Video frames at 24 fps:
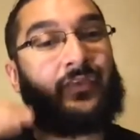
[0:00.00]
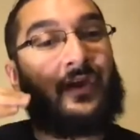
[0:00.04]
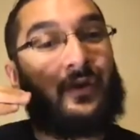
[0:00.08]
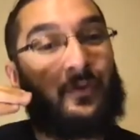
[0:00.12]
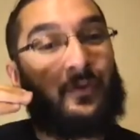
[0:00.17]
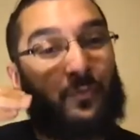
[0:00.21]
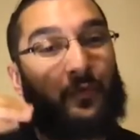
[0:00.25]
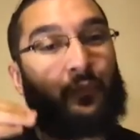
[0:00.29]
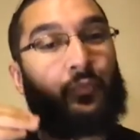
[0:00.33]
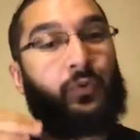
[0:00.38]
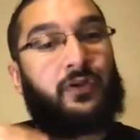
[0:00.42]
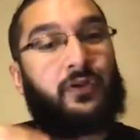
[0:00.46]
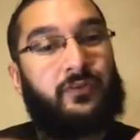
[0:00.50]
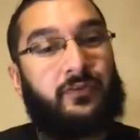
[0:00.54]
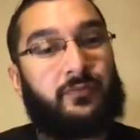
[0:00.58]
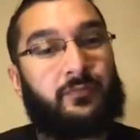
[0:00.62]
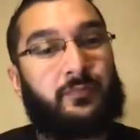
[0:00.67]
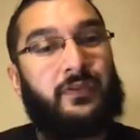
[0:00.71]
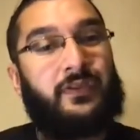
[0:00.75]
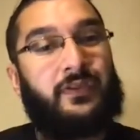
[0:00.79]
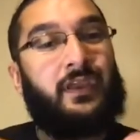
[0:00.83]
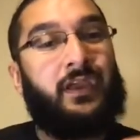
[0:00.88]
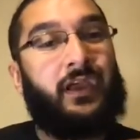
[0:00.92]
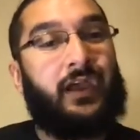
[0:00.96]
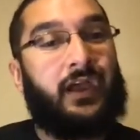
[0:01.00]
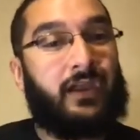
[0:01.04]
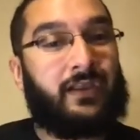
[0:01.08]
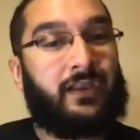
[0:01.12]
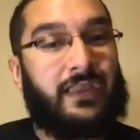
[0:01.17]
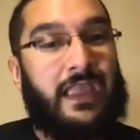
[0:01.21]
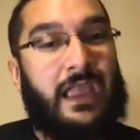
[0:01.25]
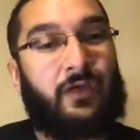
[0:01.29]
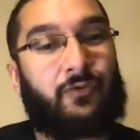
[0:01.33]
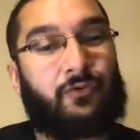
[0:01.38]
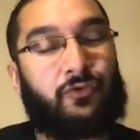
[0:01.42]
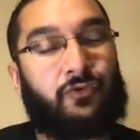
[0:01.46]
We want to be
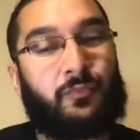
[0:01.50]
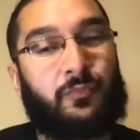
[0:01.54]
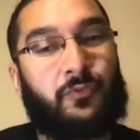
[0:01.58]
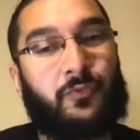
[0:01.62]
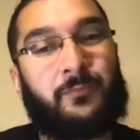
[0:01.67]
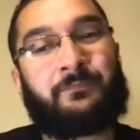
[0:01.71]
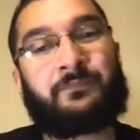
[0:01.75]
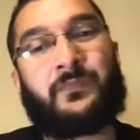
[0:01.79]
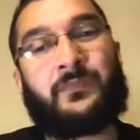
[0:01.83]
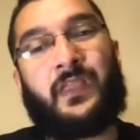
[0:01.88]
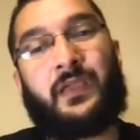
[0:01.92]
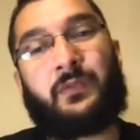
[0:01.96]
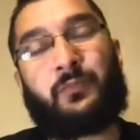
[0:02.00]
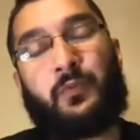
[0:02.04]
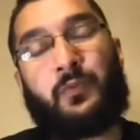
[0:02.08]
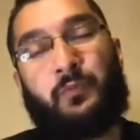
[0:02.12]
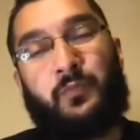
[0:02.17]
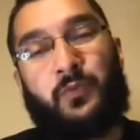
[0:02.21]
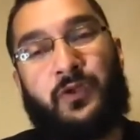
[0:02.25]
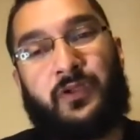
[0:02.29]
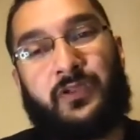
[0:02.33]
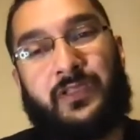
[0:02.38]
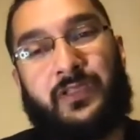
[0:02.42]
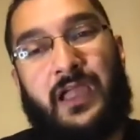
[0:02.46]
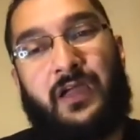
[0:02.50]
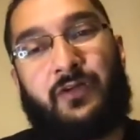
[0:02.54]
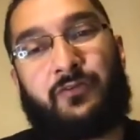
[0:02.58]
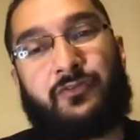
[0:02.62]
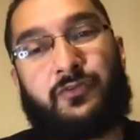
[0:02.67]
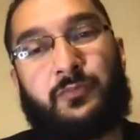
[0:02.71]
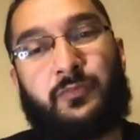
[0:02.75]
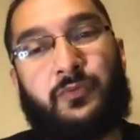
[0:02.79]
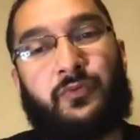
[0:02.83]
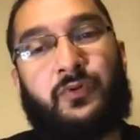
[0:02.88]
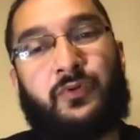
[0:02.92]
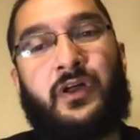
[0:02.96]
accountable. And when we're
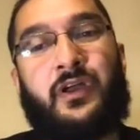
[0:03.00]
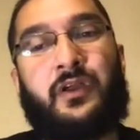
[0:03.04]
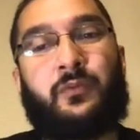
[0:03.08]
accountable,